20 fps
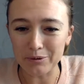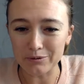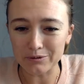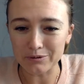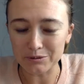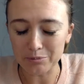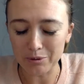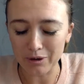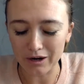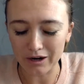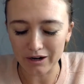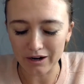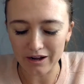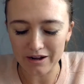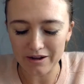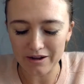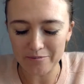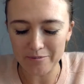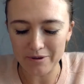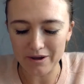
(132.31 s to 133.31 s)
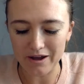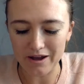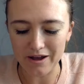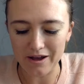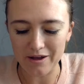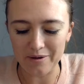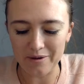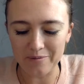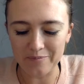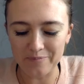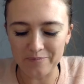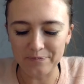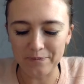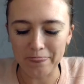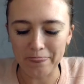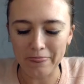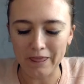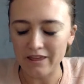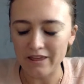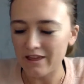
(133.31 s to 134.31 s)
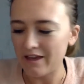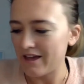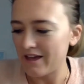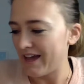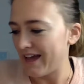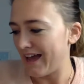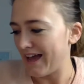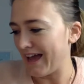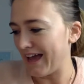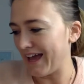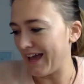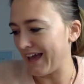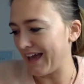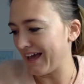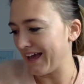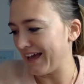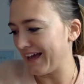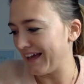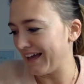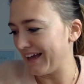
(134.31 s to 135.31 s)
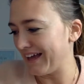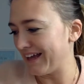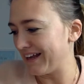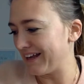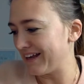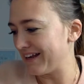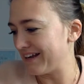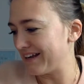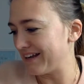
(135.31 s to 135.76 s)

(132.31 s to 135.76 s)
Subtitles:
postpartum. And